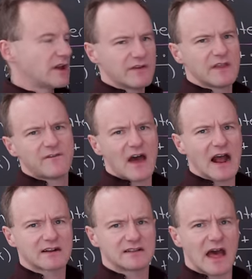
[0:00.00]
given the
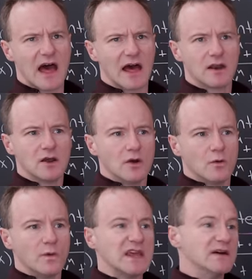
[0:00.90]
fact that
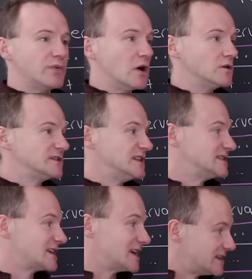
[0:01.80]
we impose
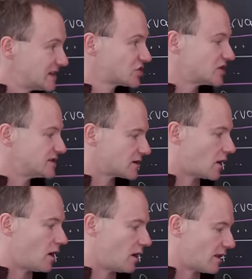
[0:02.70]
these conditions
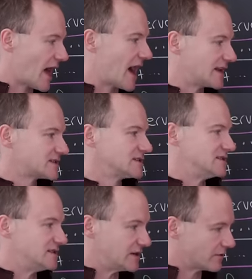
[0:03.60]
all at
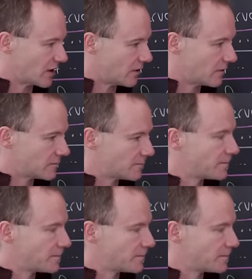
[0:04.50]
0.